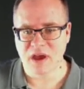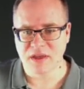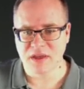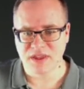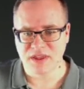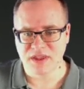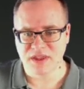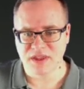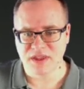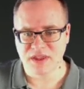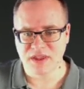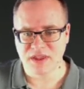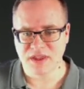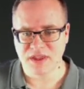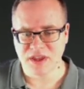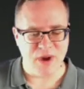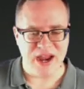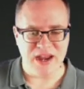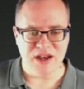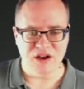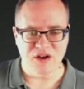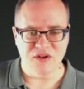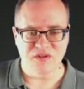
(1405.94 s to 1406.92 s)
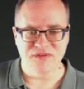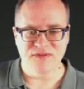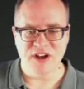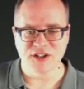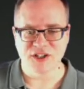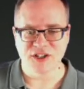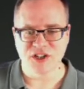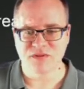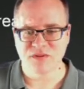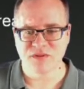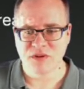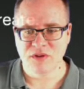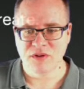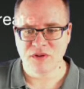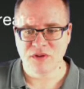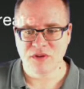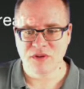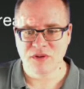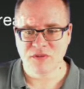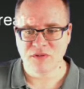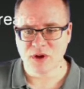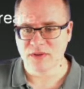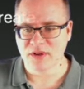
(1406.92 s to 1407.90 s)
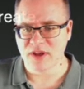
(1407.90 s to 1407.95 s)
The array new function
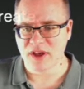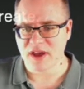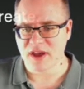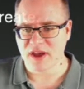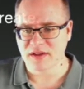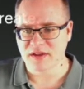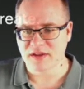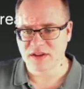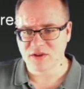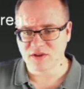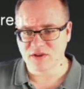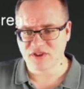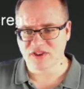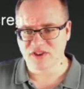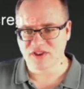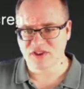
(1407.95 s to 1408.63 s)
uses